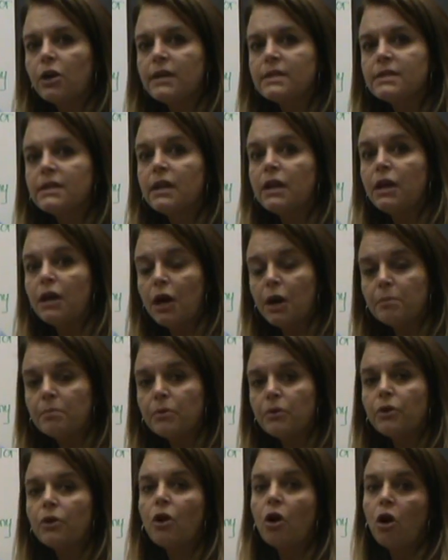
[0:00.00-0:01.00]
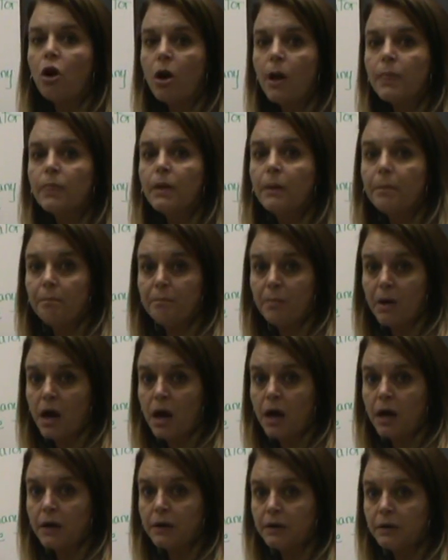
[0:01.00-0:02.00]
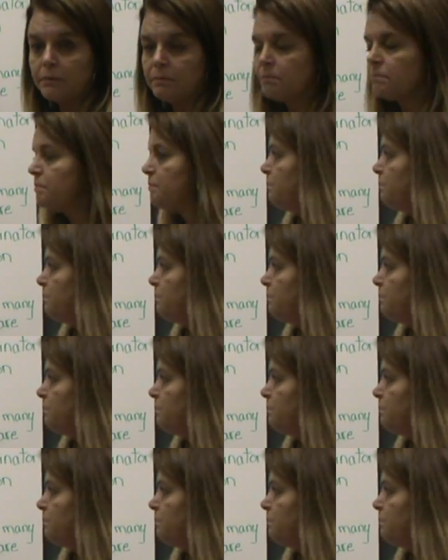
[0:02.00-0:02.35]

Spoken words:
is the number on the bottom.